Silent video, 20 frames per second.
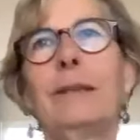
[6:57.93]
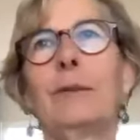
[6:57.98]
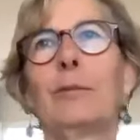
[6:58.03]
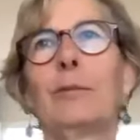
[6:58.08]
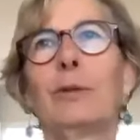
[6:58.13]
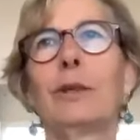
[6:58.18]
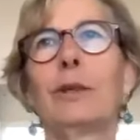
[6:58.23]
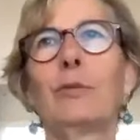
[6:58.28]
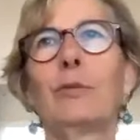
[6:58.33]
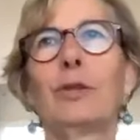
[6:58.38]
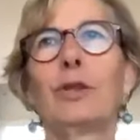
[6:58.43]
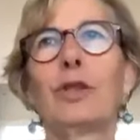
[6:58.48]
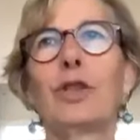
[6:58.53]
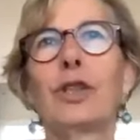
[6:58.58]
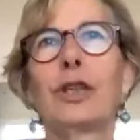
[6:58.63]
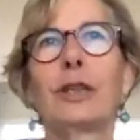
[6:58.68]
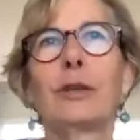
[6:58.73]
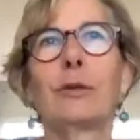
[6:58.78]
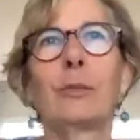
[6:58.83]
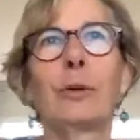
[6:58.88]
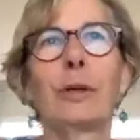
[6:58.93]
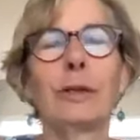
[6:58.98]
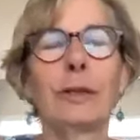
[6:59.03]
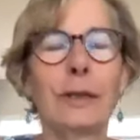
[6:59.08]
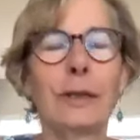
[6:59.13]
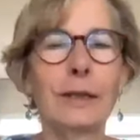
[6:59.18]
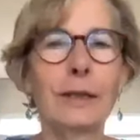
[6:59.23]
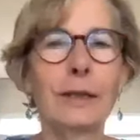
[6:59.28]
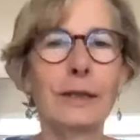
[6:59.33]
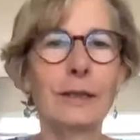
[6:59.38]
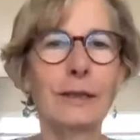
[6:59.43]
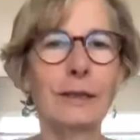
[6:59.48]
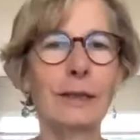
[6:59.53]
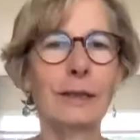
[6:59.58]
what I want to share about that is